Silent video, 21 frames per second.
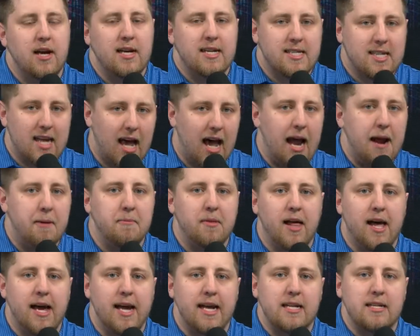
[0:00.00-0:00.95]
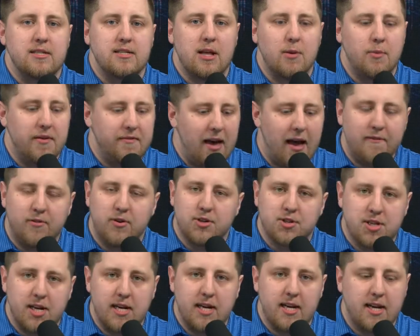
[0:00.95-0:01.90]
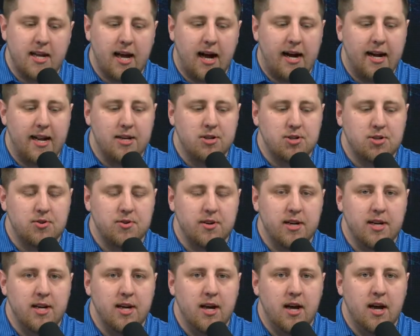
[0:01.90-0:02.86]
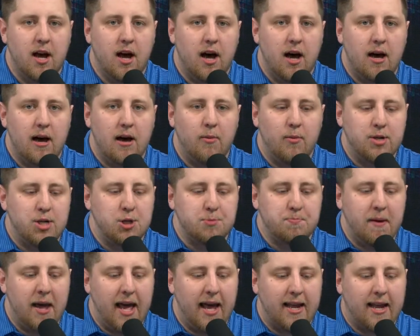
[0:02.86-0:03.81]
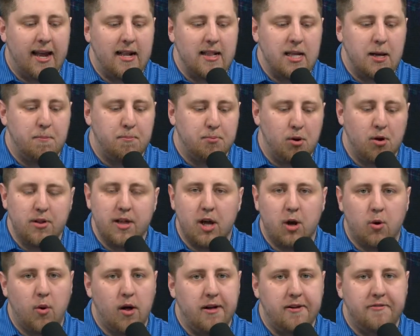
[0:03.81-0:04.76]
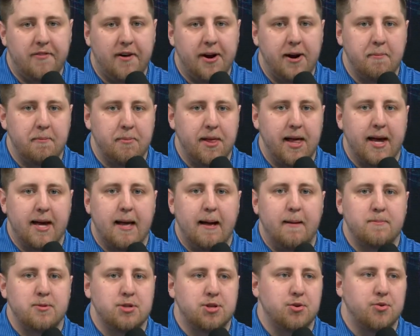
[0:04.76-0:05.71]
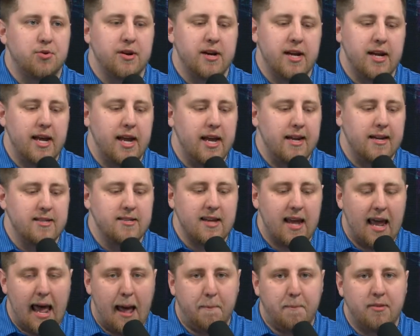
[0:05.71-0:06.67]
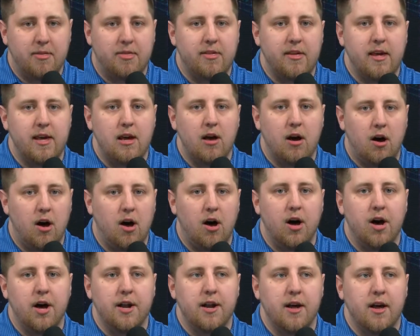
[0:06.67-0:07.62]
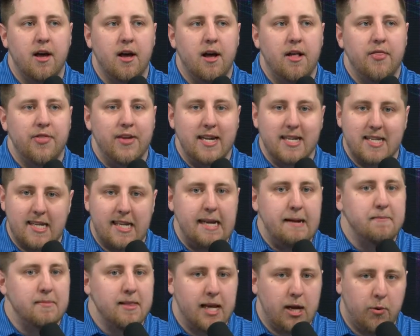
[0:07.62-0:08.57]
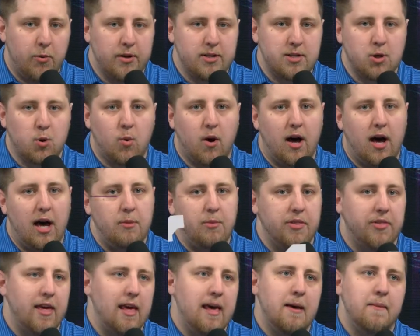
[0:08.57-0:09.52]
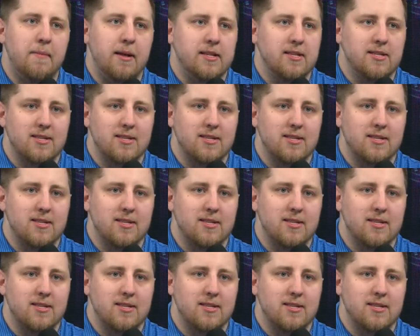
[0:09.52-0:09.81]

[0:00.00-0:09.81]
timelines that we've ever seen in COD history, which is back at the Pro League qualifier in Black Ops 3. It is Apathy on the Team Liquid squad with him and